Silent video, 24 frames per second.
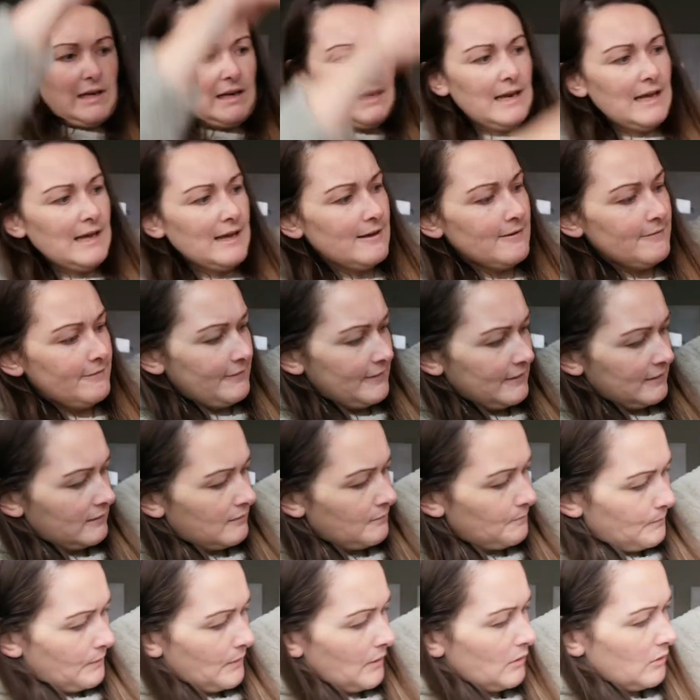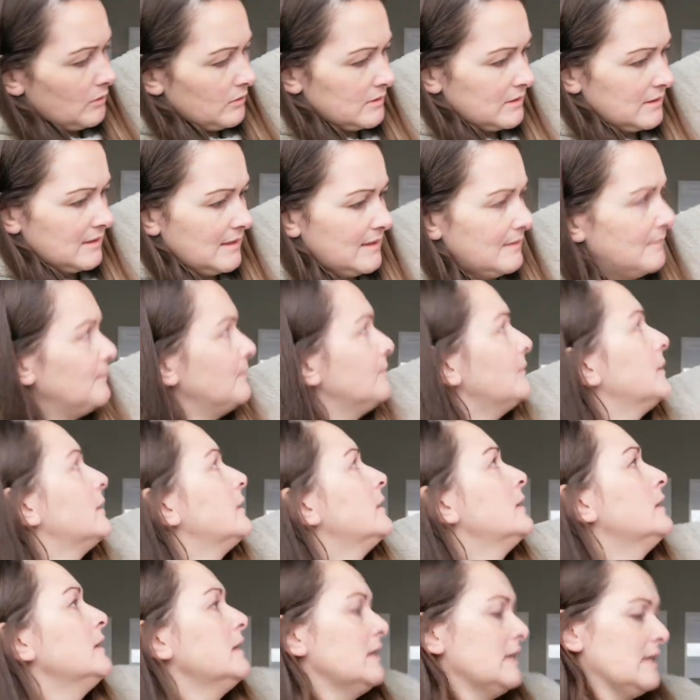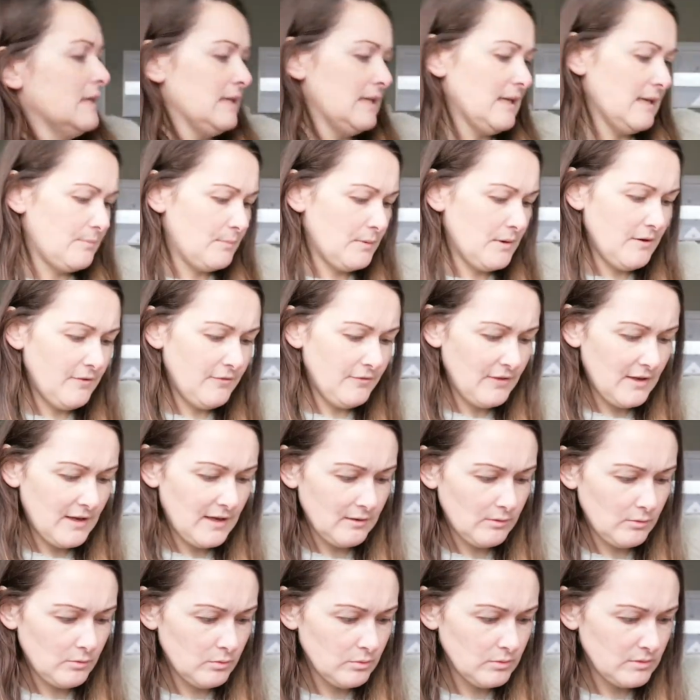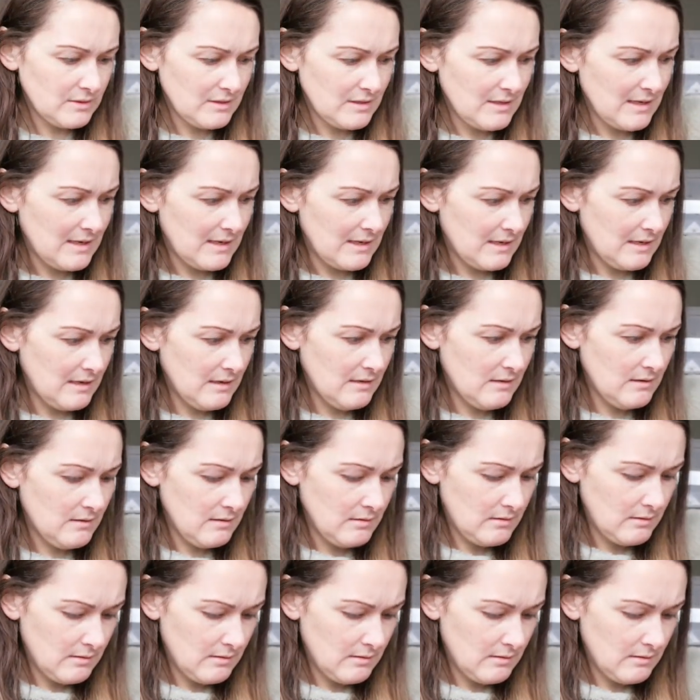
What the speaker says: the love at the bottom. Yeah, but if that goes there, do